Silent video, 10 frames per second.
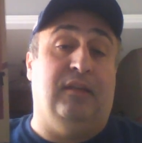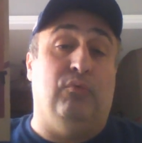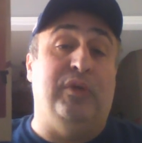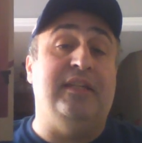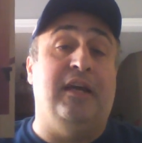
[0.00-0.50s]

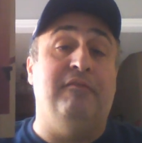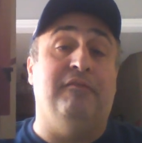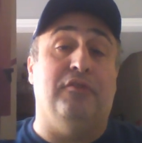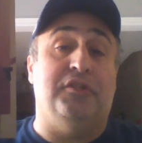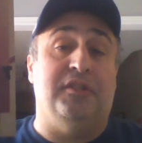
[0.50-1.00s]
redone
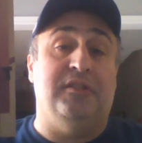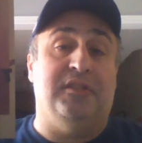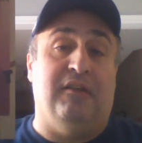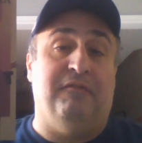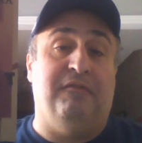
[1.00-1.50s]

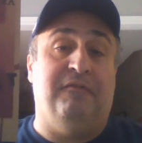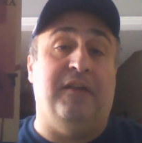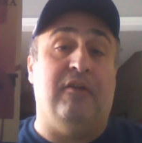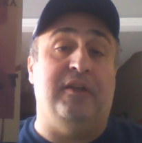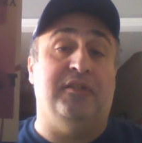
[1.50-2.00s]
versions of
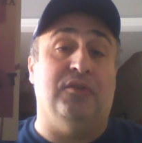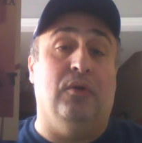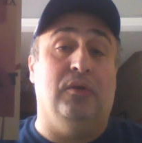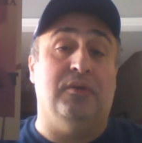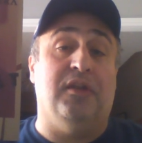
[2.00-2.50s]
Ferry
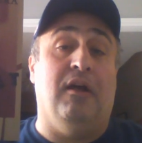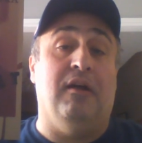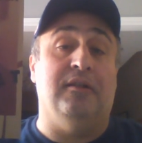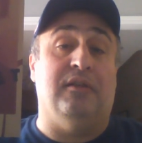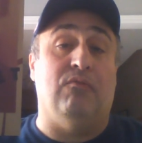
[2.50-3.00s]
solo songs